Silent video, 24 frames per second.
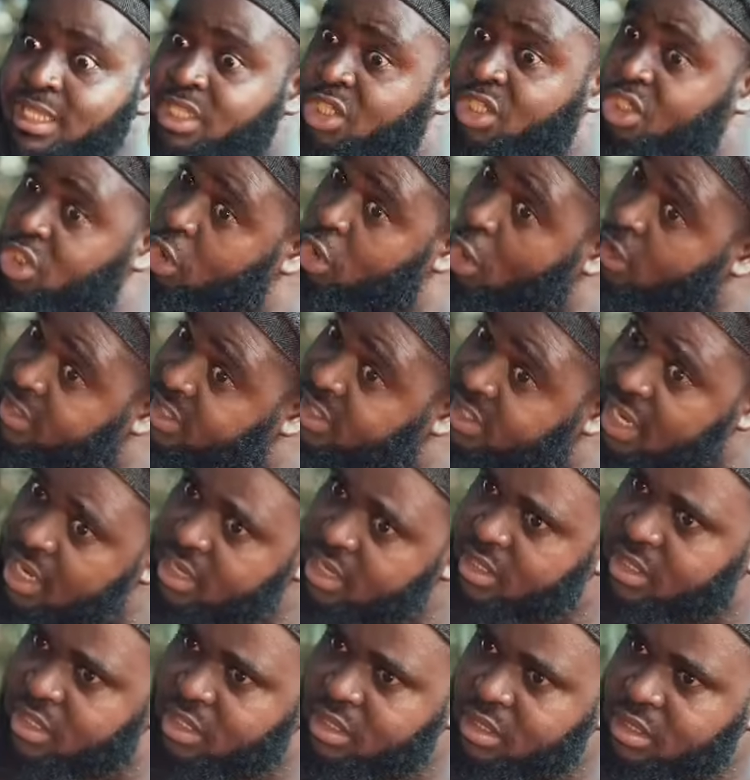That's
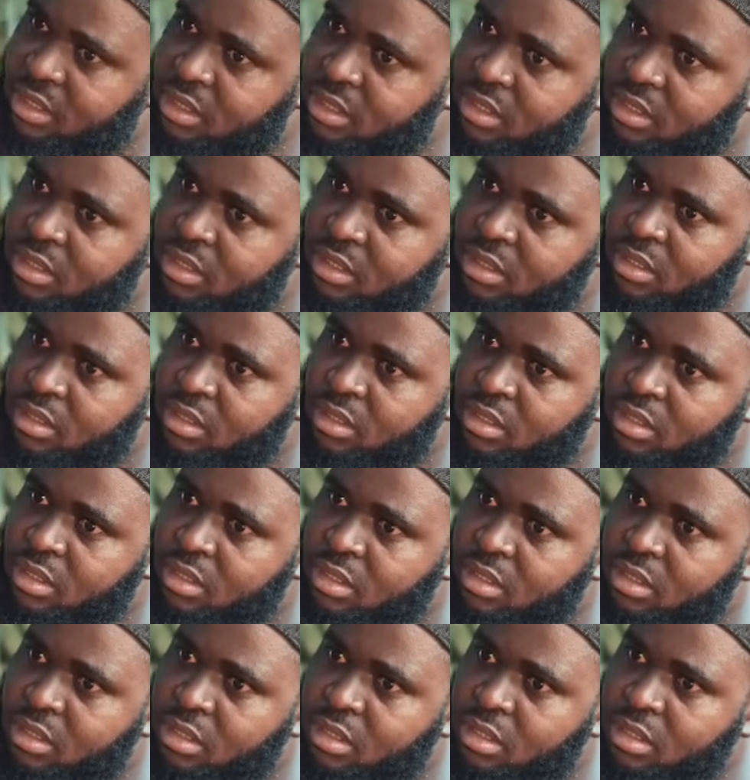nonsense.
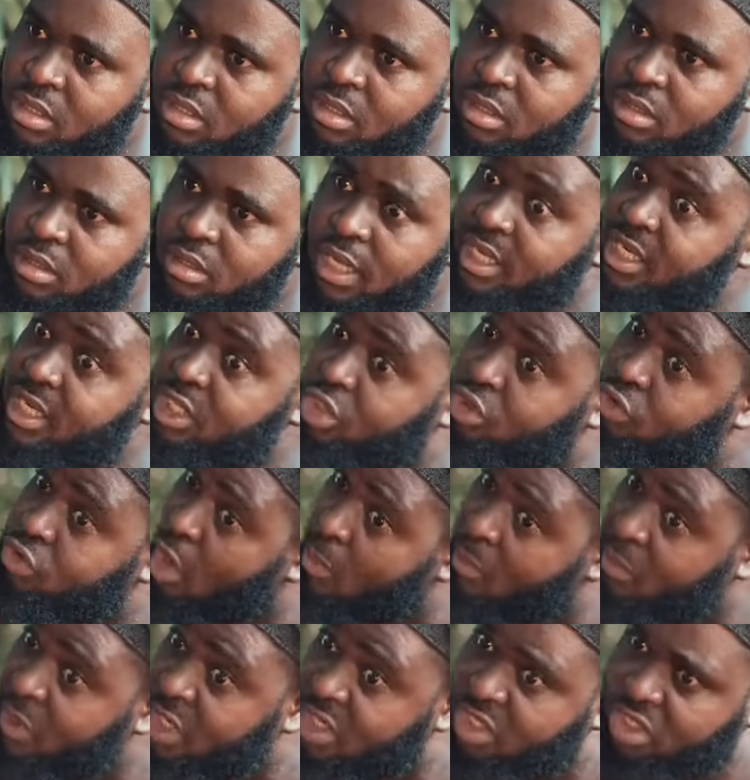That is
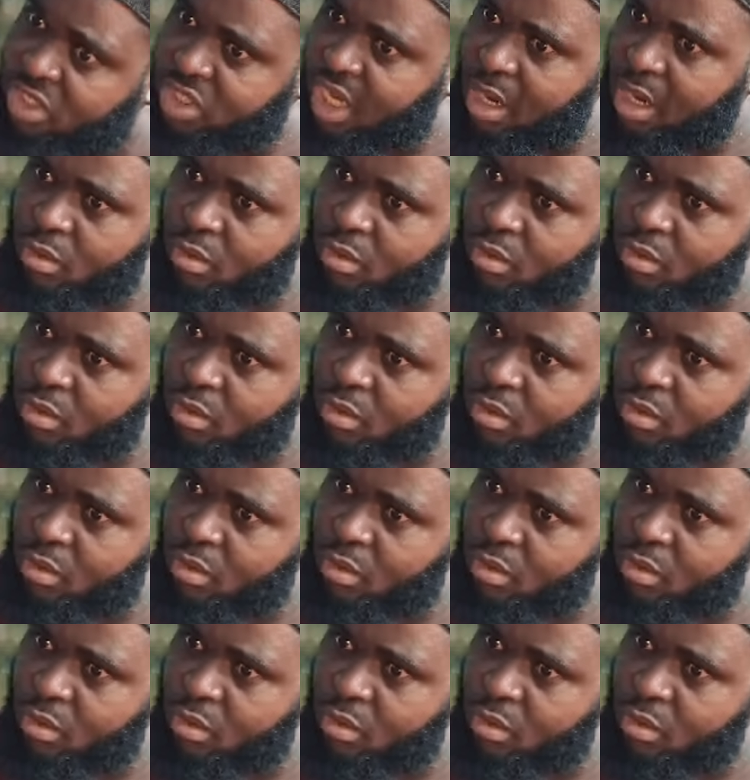rubbish